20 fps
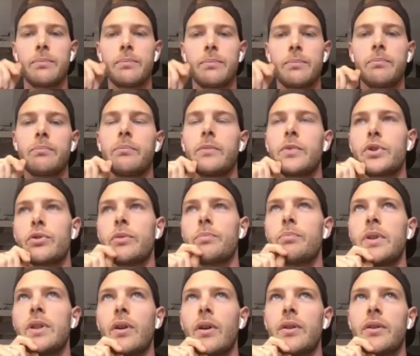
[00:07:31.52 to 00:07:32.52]
should be
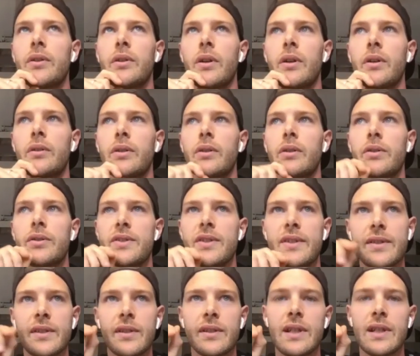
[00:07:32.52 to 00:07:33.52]
on a on a
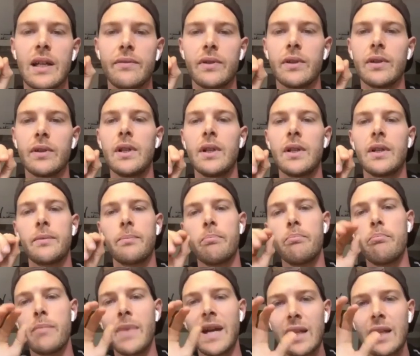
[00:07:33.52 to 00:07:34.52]
consistent level,
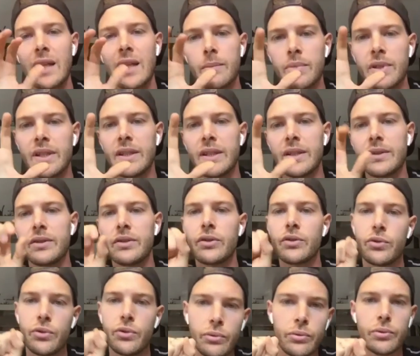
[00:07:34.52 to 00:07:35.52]
maybe
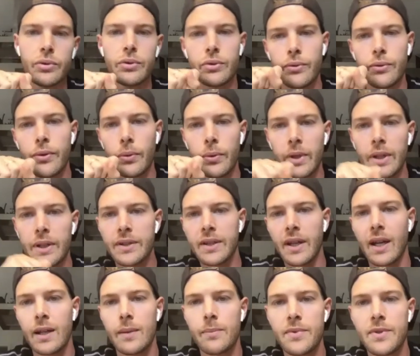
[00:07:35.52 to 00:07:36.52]
two to three
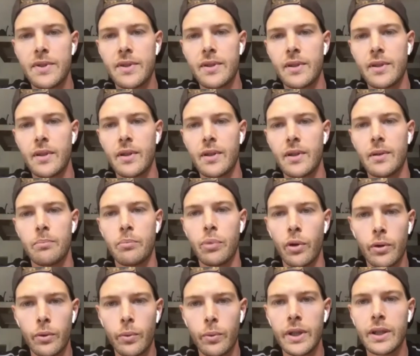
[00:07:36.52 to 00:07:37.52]
times uh, per
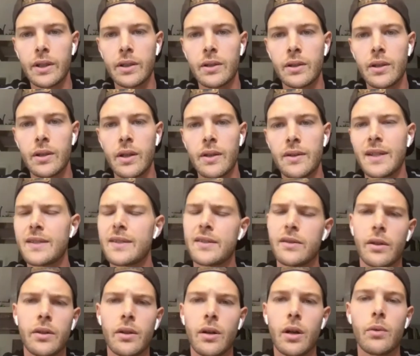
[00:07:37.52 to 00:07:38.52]
week. It's not
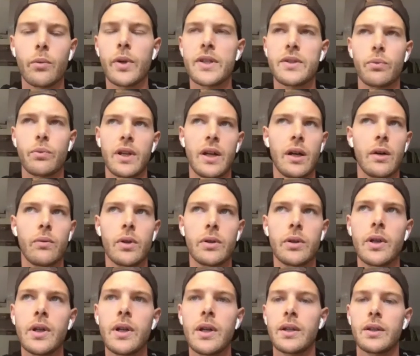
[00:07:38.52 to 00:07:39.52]
always one hour
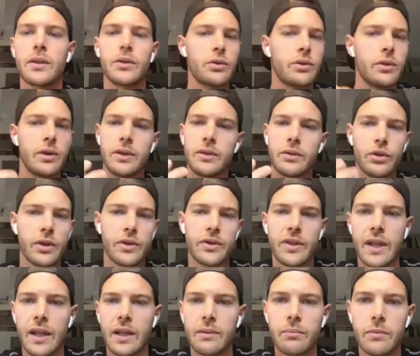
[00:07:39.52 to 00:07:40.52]
it just
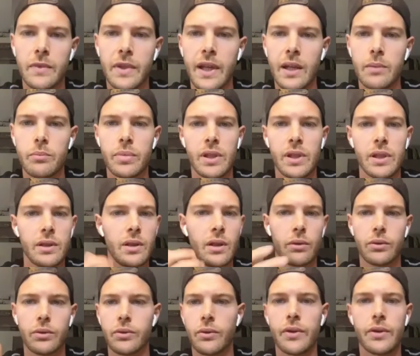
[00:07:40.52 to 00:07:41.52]
can can be go
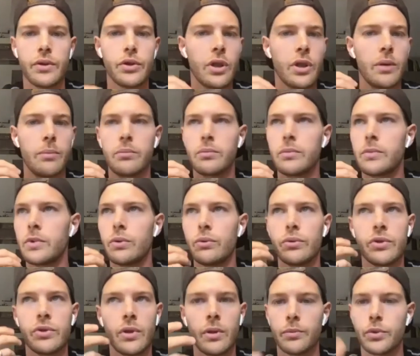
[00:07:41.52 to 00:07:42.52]
to the gym, do
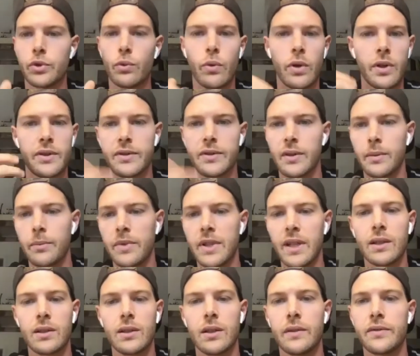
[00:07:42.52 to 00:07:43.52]
some squats, some
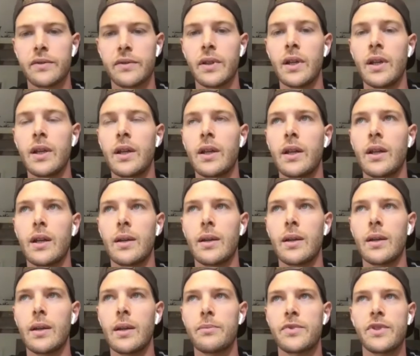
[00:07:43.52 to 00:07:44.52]
deadlifts,
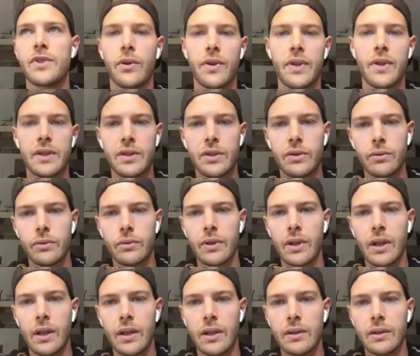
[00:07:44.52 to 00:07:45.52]
um, so that you
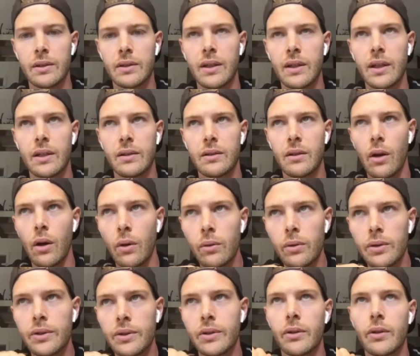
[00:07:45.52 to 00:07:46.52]
can can
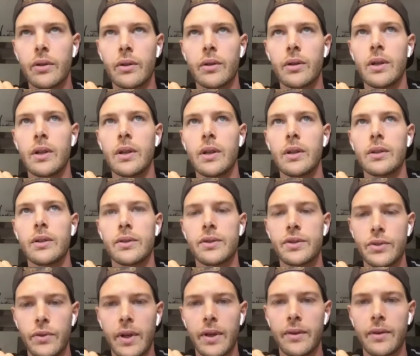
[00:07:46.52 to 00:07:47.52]
hold your your
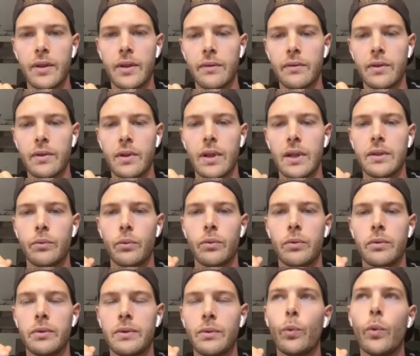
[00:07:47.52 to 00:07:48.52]
strength level and
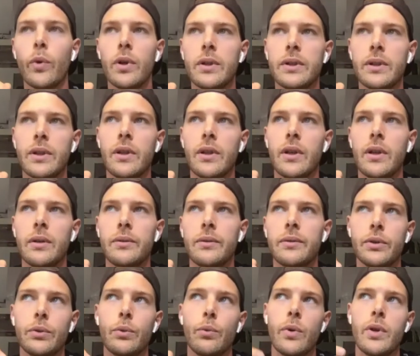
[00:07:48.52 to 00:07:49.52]
you,
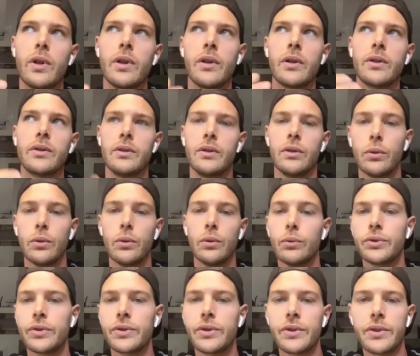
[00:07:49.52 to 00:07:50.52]
you will not
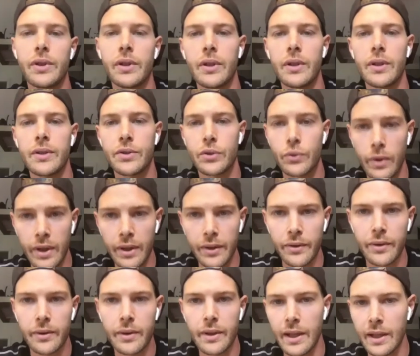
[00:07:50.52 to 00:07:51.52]
lose uh, strength
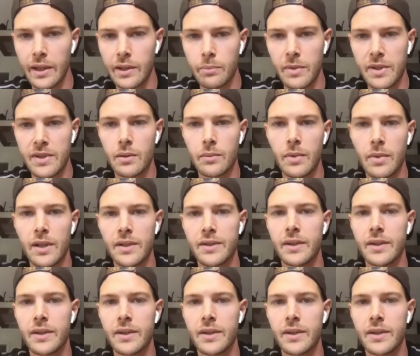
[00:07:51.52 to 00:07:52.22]
and muscle mass.